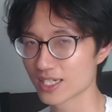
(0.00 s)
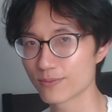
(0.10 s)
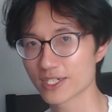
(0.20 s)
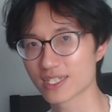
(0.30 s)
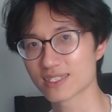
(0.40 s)
Keep
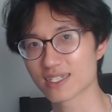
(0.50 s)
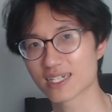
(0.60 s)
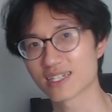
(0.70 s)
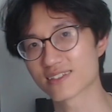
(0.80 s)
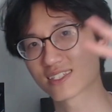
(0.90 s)
practicing
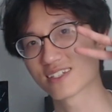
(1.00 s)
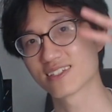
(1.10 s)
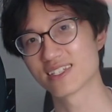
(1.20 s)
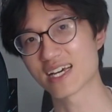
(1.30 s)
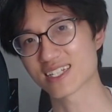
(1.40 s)
and I'll see you in
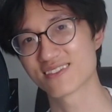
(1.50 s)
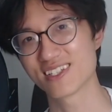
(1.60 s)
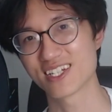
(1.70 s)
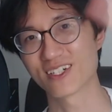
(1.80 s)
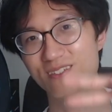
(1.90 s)
the next
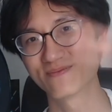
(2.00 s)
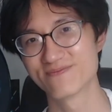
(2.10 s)
video.